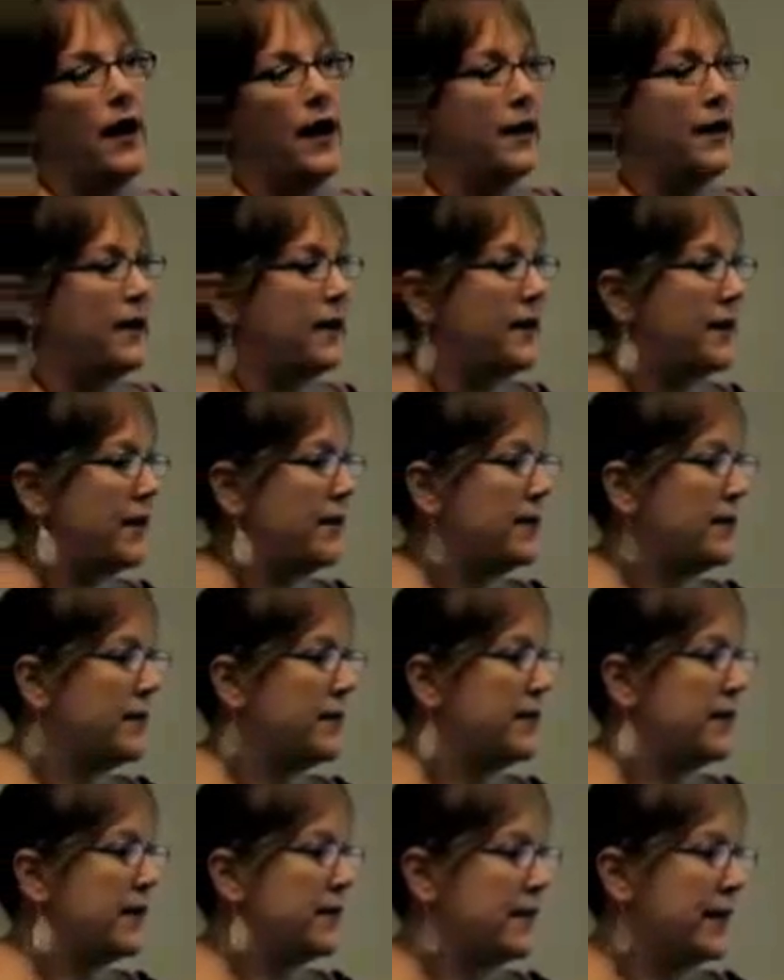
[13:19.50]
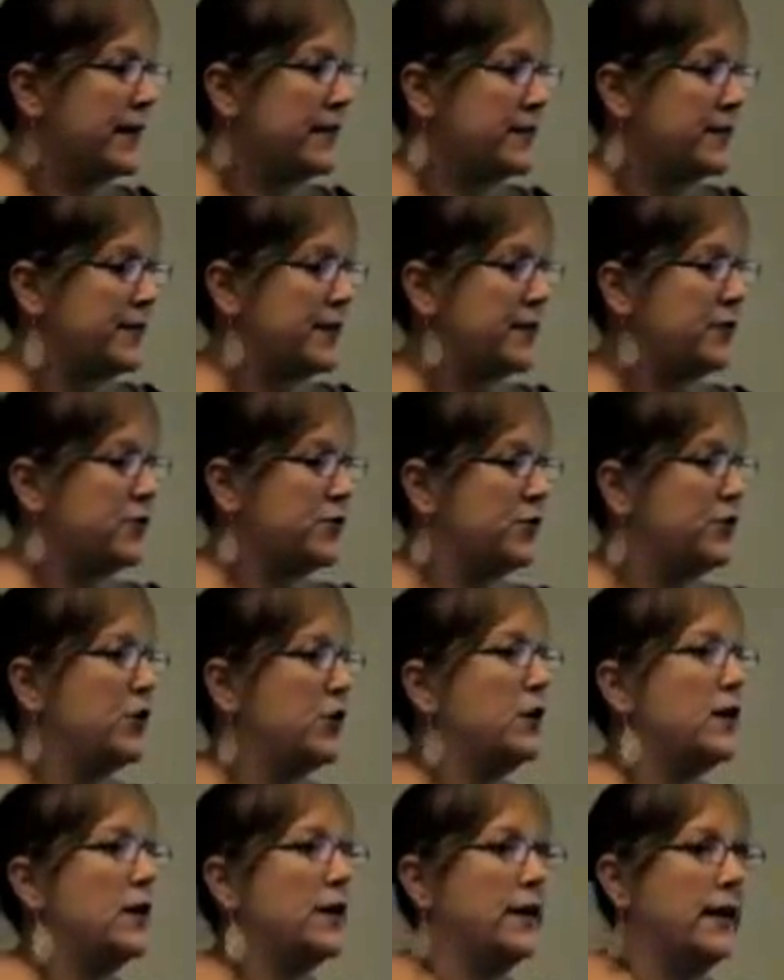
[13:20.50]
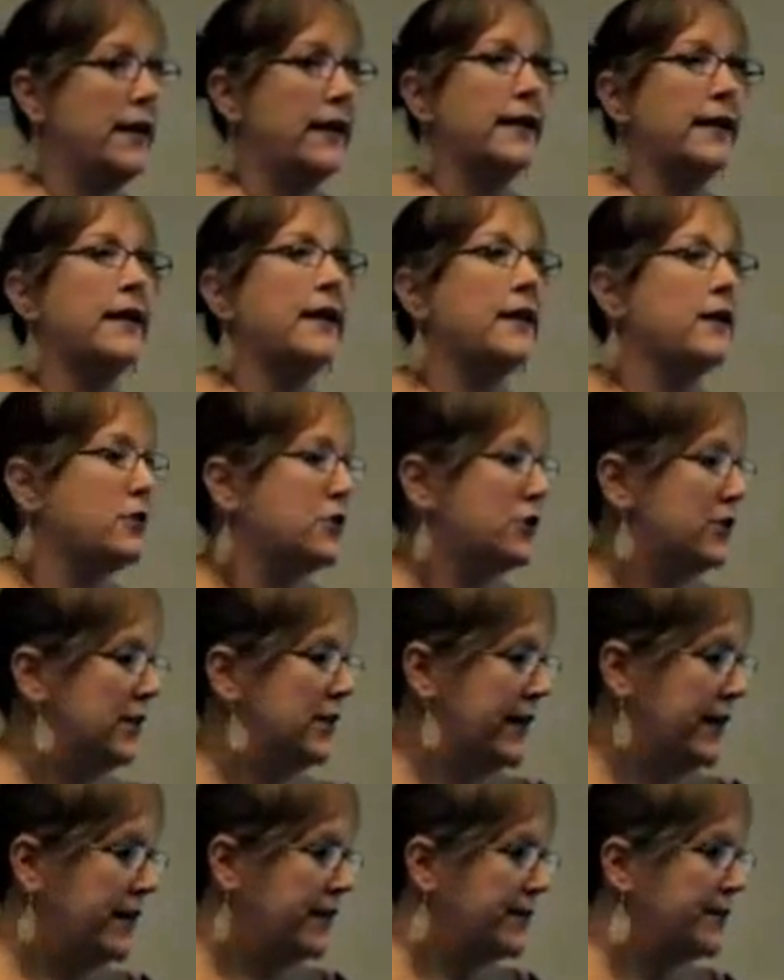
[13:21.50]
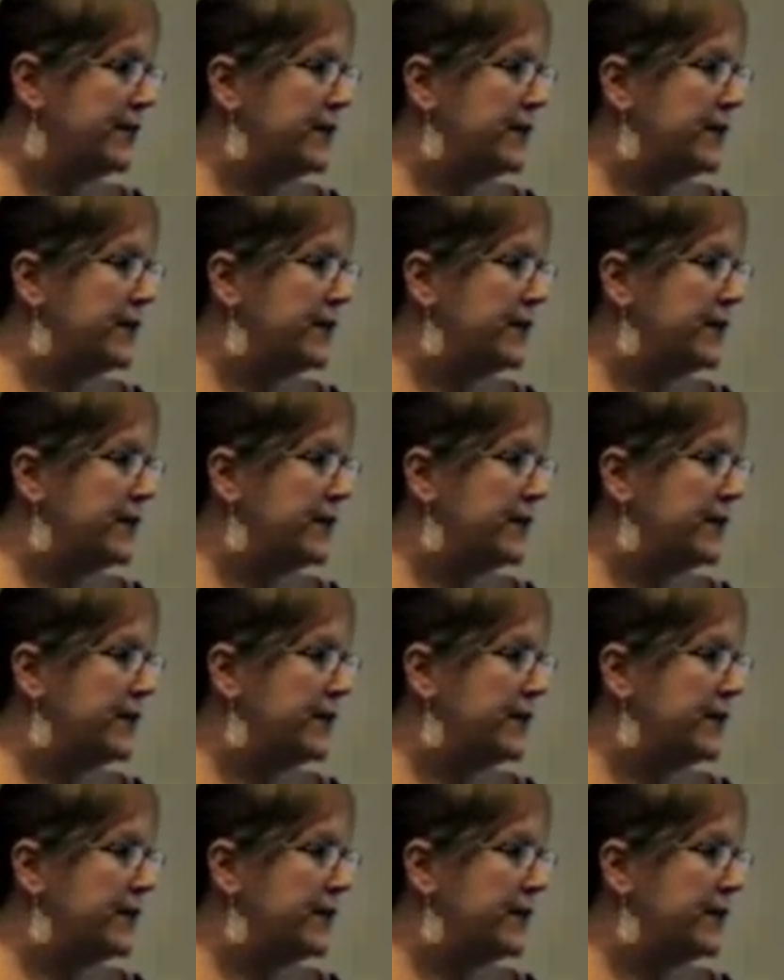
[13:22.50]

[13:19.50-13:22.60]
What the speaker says: and in their last semester took like an English lit,